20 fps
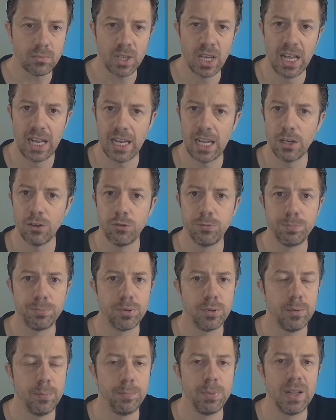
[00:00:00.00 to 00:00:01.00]
a lot of
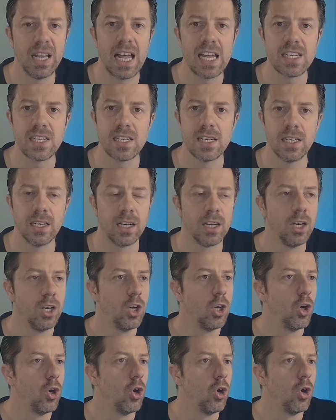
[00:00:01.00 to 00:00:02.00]
plastic,
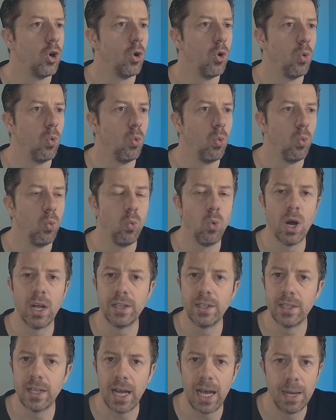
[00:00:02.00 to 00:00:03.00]

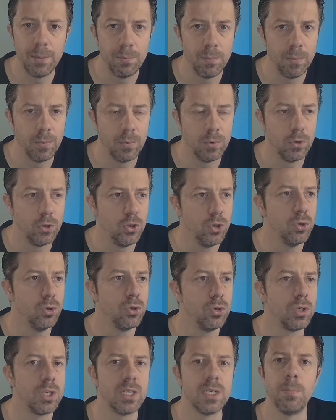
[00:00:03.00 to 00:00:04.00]
one-time
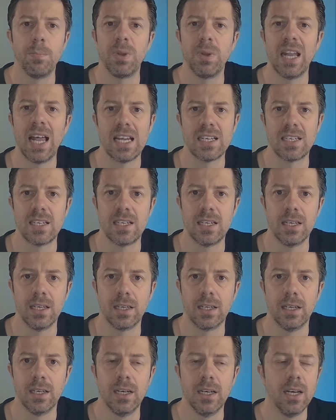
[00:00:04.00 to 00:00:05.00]
used
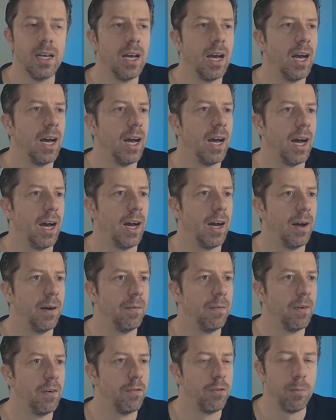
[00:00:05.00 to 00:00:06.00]
plastic
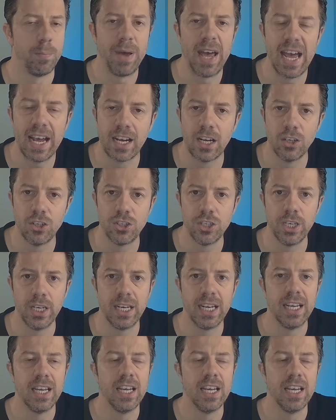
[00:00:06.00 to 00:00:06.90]
for packaging.